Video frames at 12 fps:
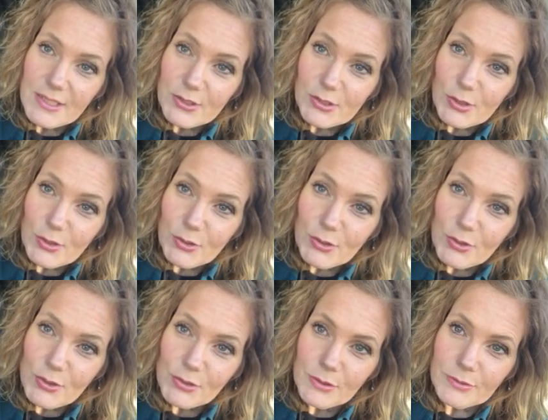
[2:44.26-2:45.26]
This
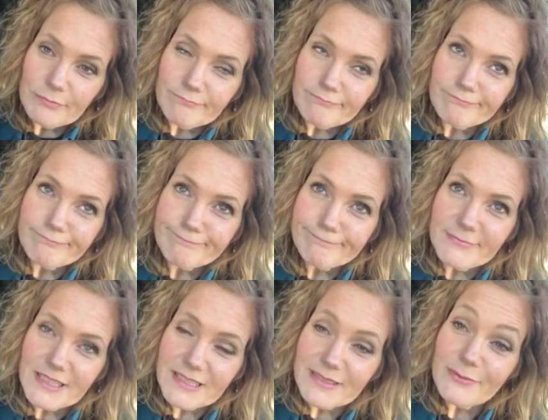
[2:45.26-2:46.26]
girl
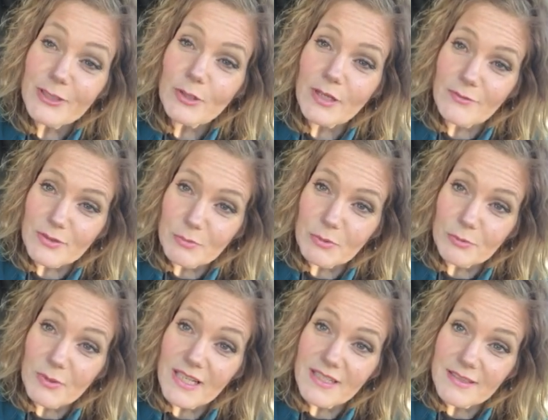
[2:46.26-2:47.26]
doesn't feel comfortable
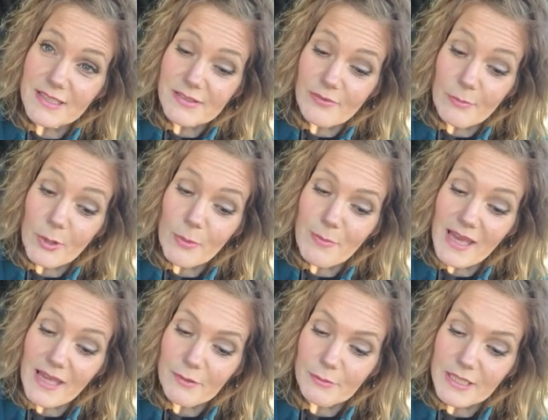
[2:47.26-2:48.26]
running this from her
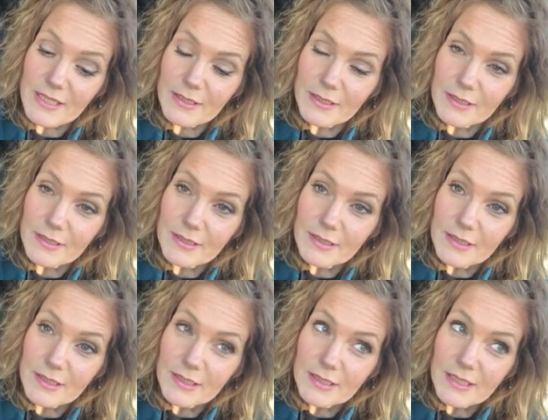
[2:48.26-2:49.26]
battery.
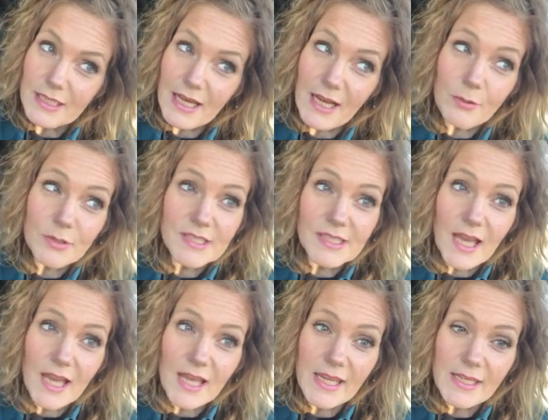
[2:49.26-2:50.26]

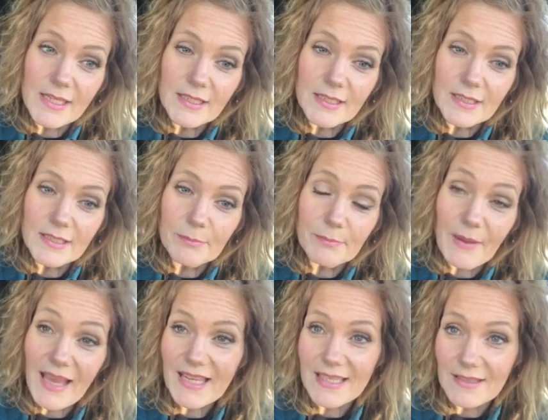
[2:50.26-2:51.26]
Outside,
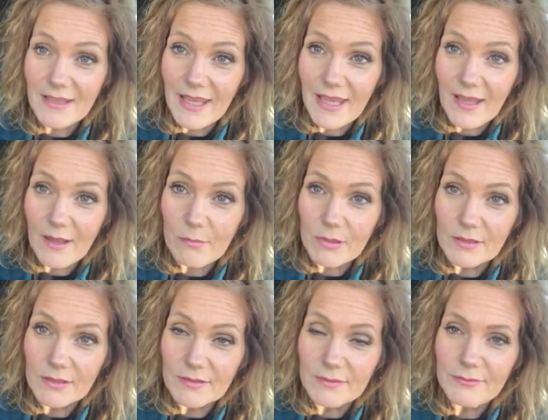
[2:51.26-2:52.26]
back into the cab
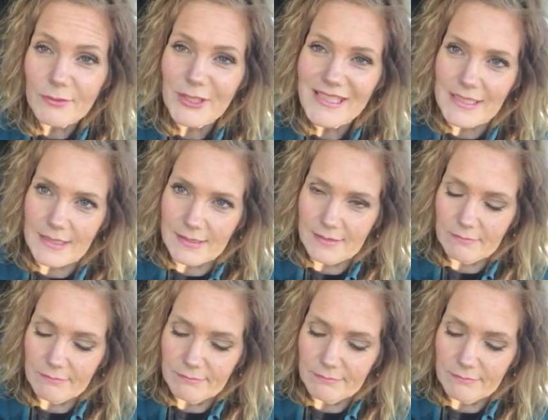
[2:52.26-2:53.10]
for heat.